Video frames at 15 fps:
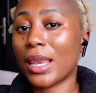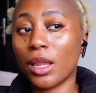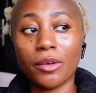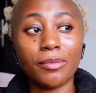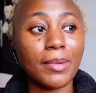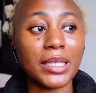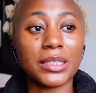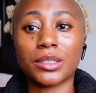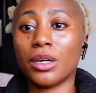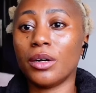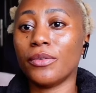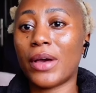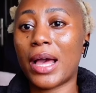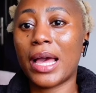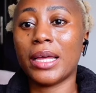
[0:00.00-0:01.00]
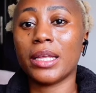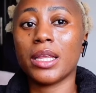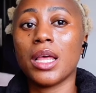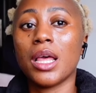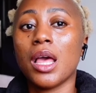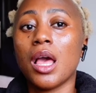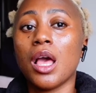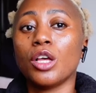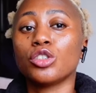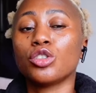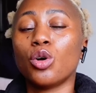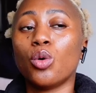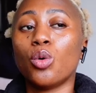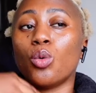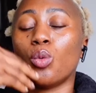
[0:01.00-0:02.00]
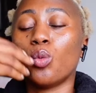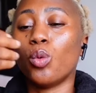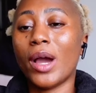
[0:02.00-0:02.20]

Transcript: I love myself. And so